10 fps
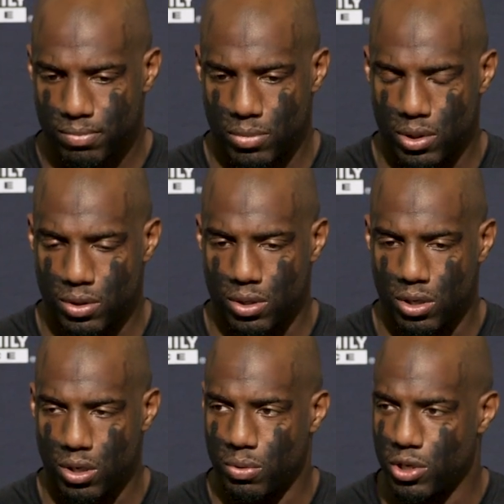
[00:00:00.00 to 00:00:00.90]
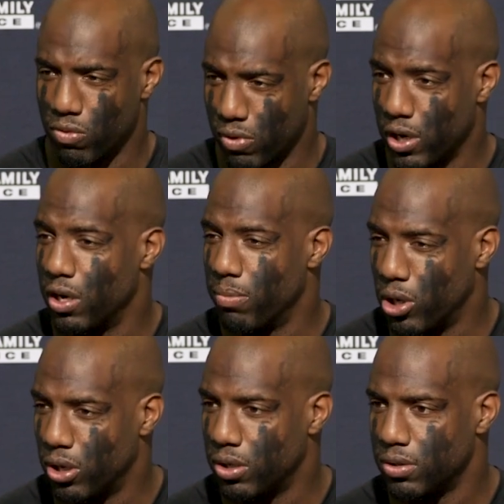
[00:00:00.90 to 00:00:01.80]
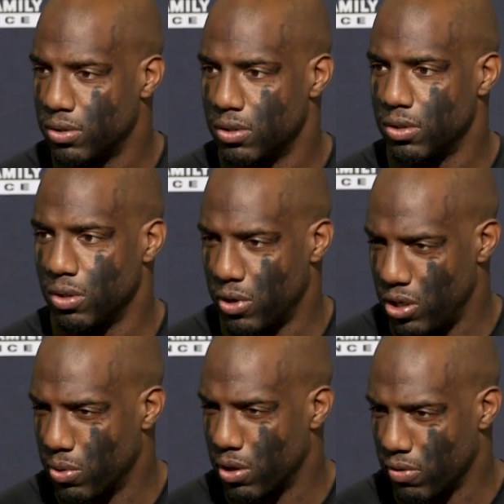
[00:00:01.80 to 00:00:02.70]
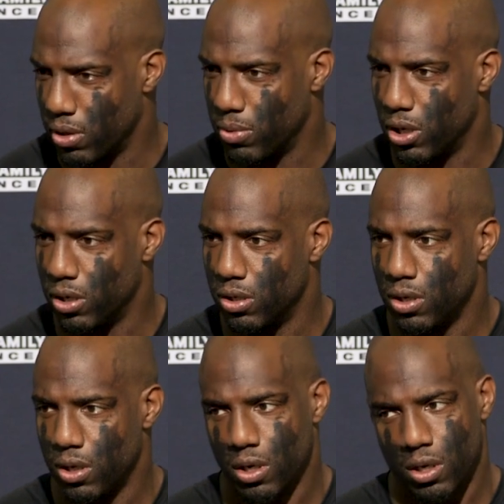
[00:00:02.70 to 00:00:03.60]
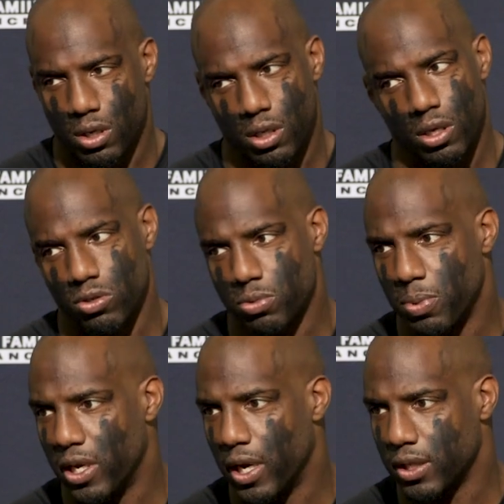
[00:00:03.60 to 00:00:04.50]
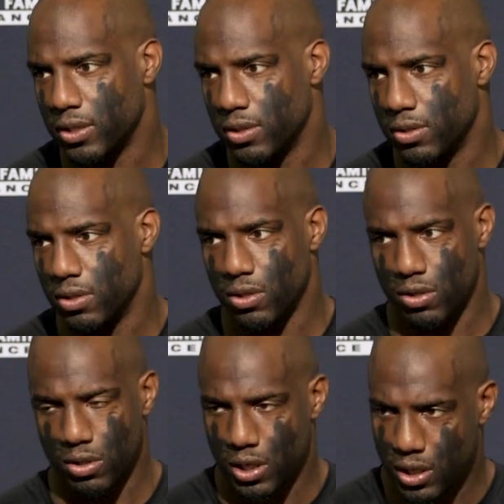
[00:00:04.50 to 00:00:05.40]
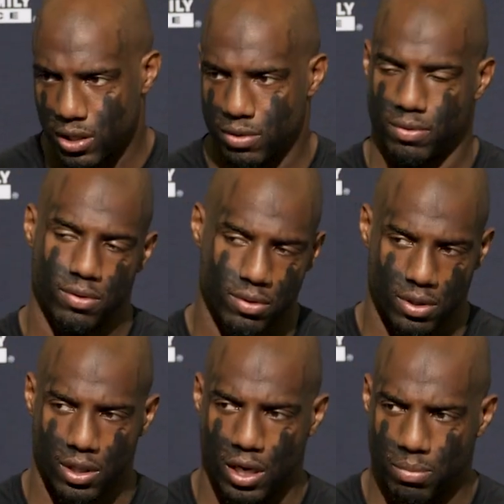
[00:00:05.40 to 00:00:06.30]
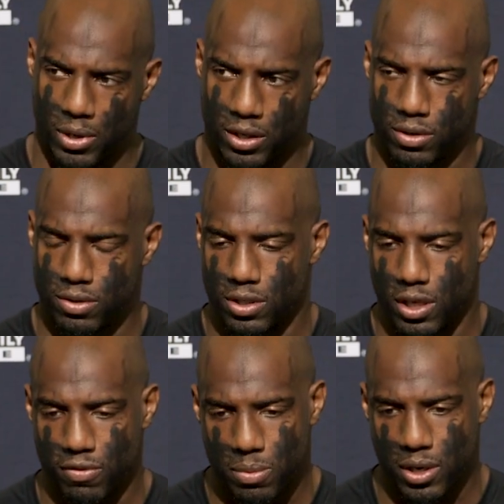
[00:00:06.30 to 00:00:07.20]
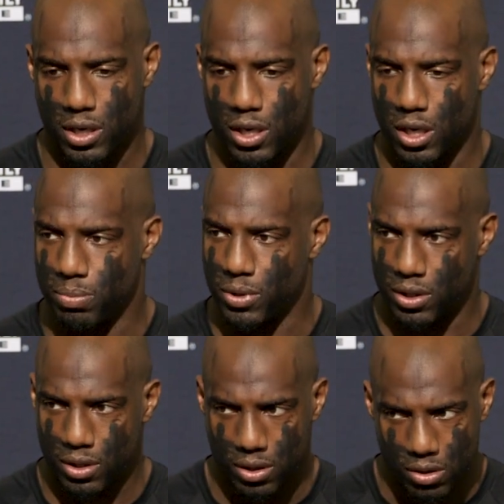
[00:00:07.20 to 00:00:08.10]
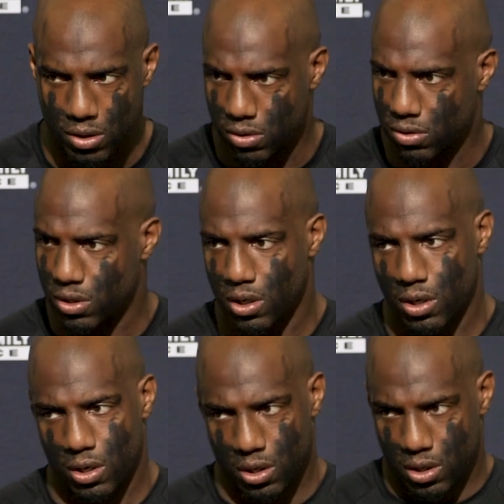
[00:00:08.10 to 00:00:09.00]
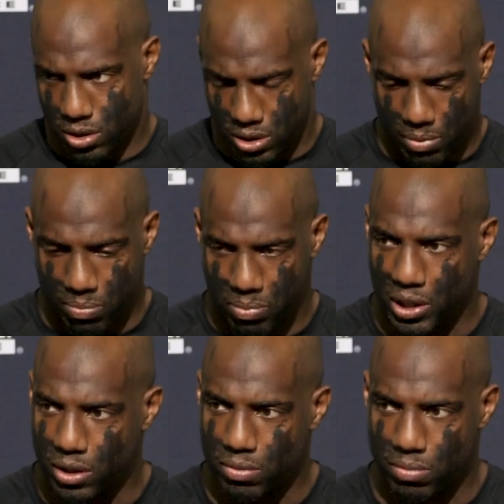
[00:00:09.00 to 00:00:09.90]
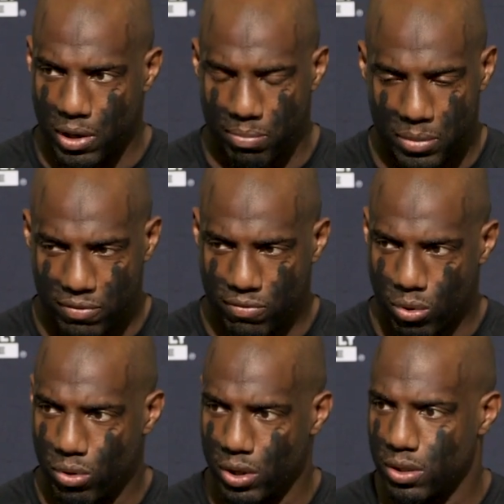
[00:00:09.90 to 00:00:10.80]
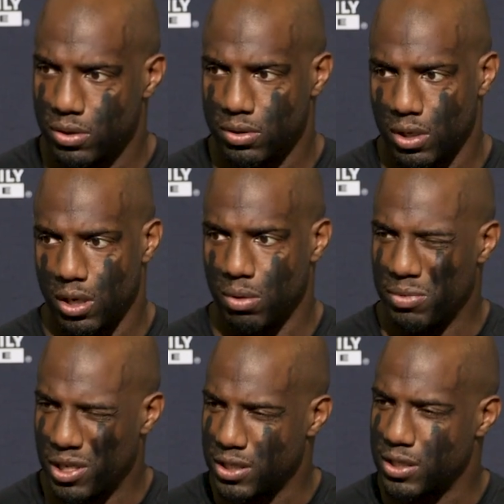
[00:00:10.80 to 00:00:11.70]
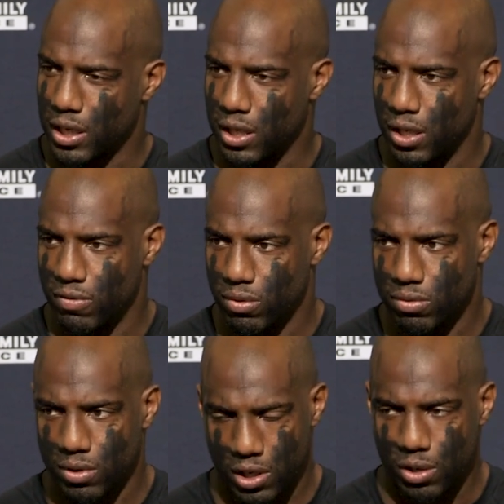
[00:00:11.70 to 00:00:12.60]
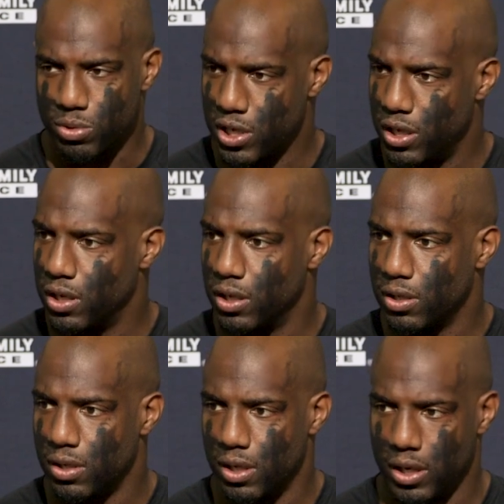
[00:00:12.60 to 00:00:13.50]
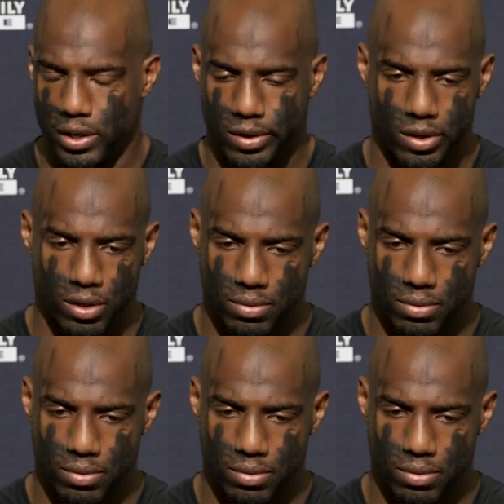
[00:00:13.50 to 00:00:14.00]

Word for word: But, you know, when you're running the ball the way you want to run the ball, then those play actions, you know, you're getting the linebackers and everybody up, and then, you know, it's that big void in that second level, and they was hitting it, and